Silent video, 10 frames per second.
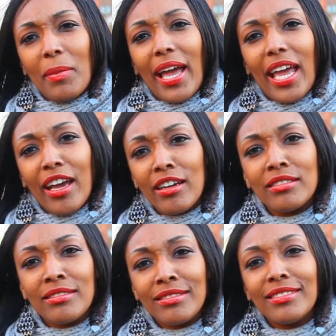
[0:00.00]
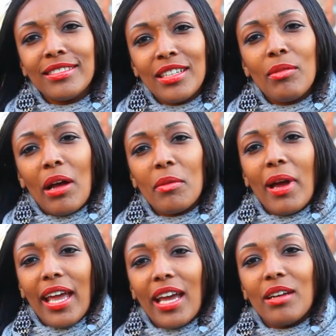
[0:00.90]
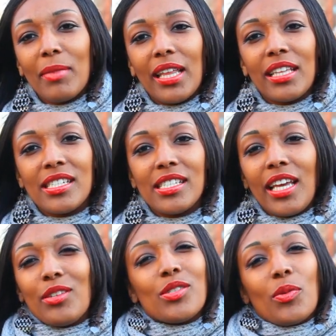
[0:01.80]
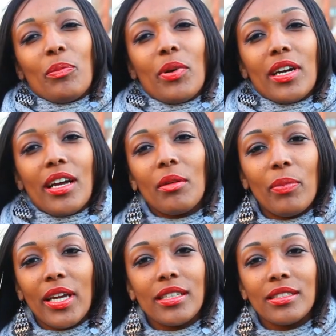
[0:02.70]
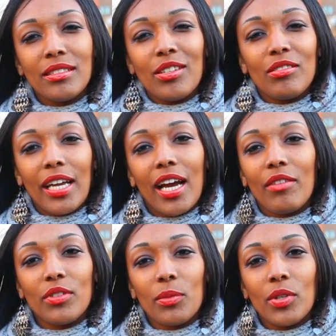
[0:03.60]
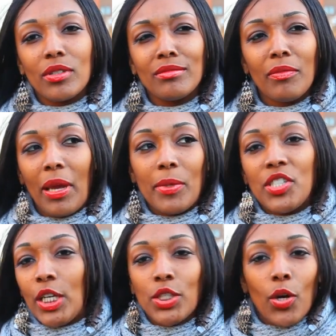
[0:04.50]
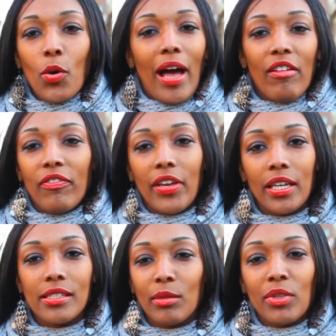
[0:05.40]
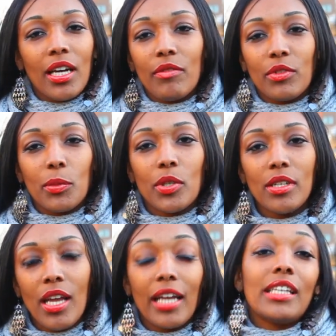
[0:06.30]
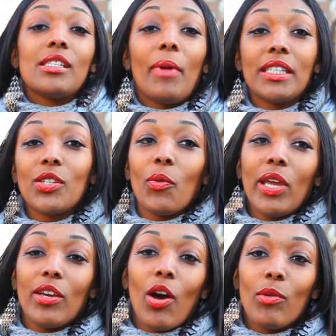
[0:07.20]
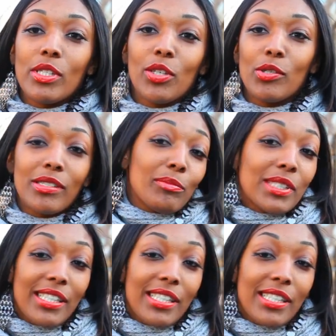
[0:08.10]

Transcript: my hair. Probably my hair. By the end of the day, you just want to put it up and, you know, get comfortable. Maybe change your whole outfit, something comfortable. And then depending on where you're going to, something